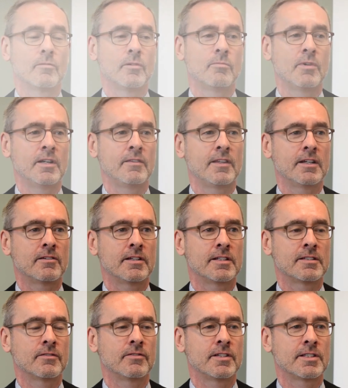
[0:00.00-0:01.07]
Well, one of the areas
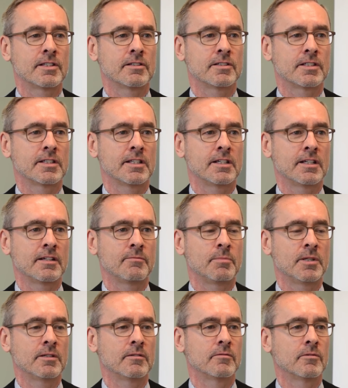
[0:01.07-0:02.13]
of research that I've
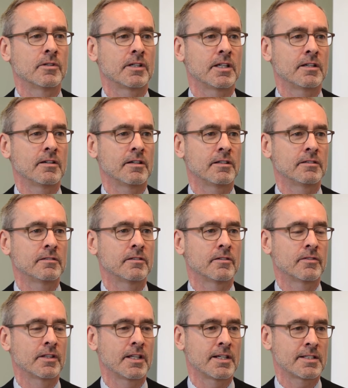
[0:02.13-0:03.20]
been working on
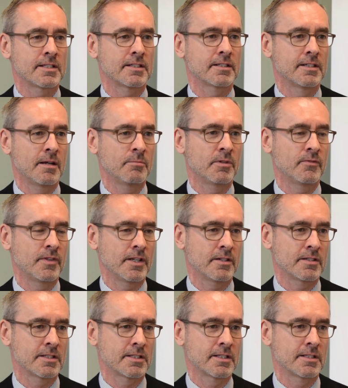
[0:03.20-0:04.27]
over the last number of
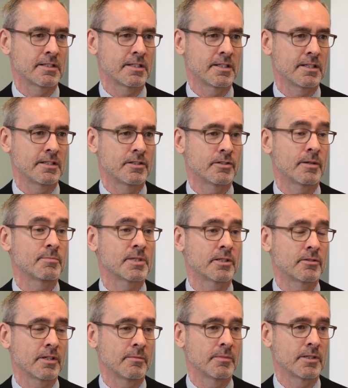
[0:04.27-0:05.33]
years is the TRIPS
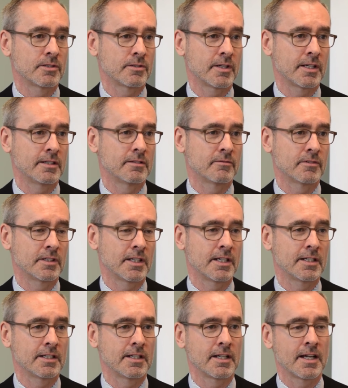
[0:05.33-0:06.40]
agreement,
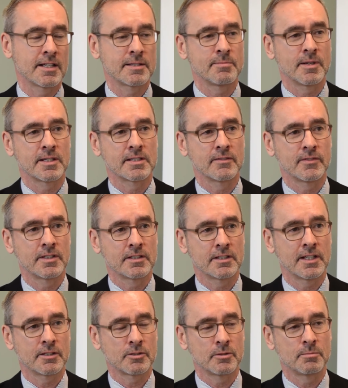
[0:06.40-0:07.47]
trade-related aspects of
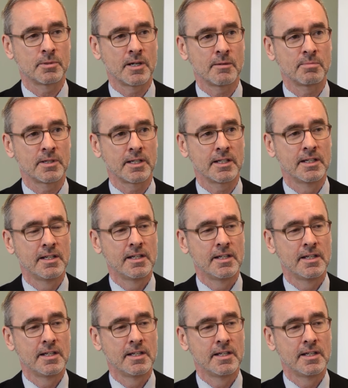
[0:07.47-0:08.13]
intellectual property.